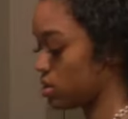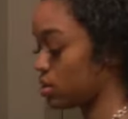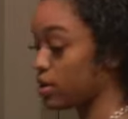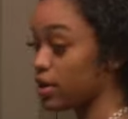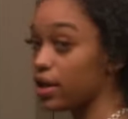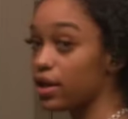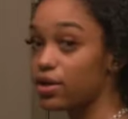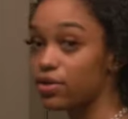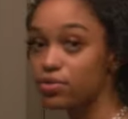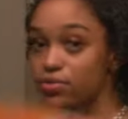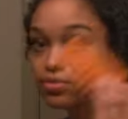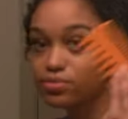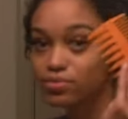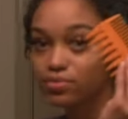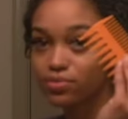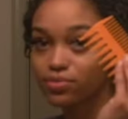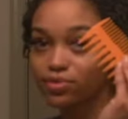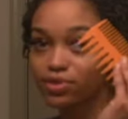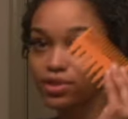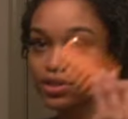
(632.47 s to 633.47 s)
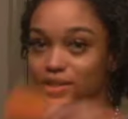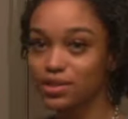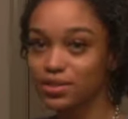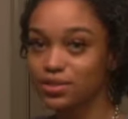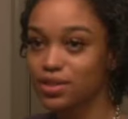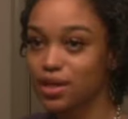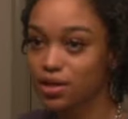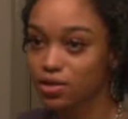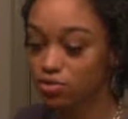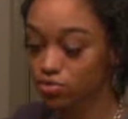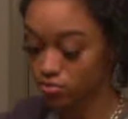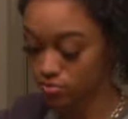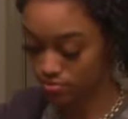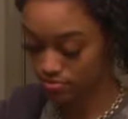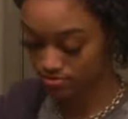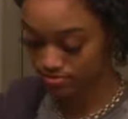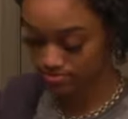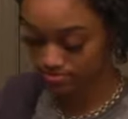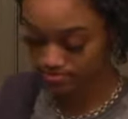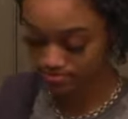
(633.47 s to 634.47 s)
Now we're gonna detangle.
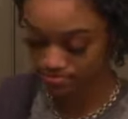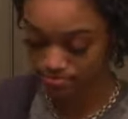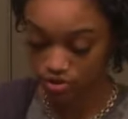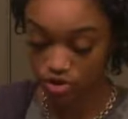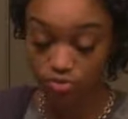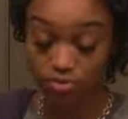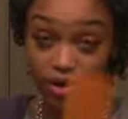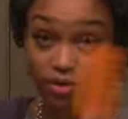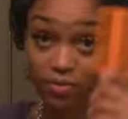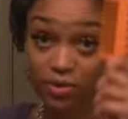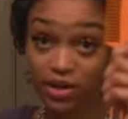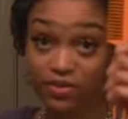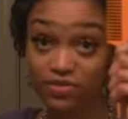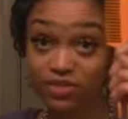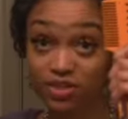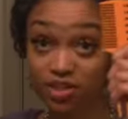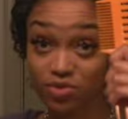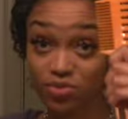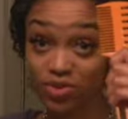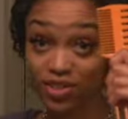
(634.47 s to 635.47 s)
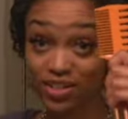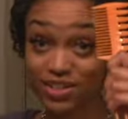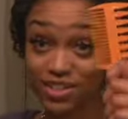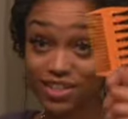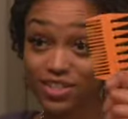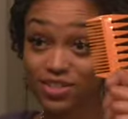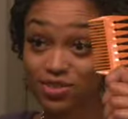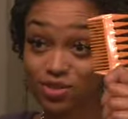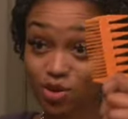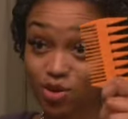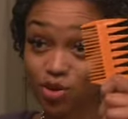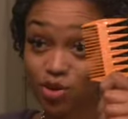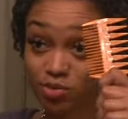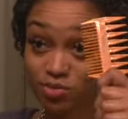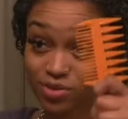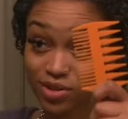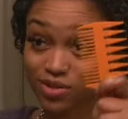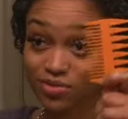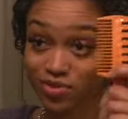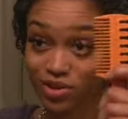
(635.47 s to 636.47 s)
You probably haven't seen one of these
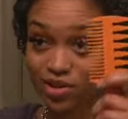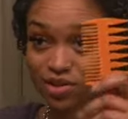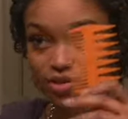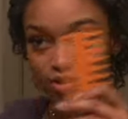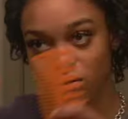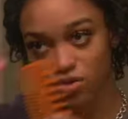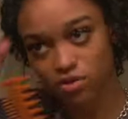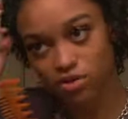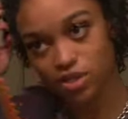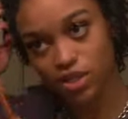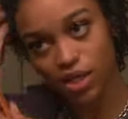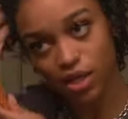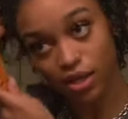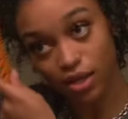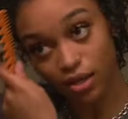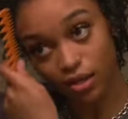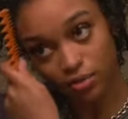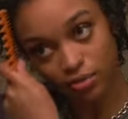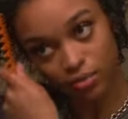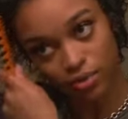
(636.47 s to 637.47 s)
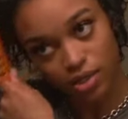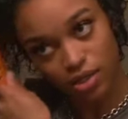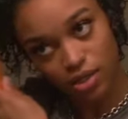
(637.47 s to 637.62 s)
combs in a very long time.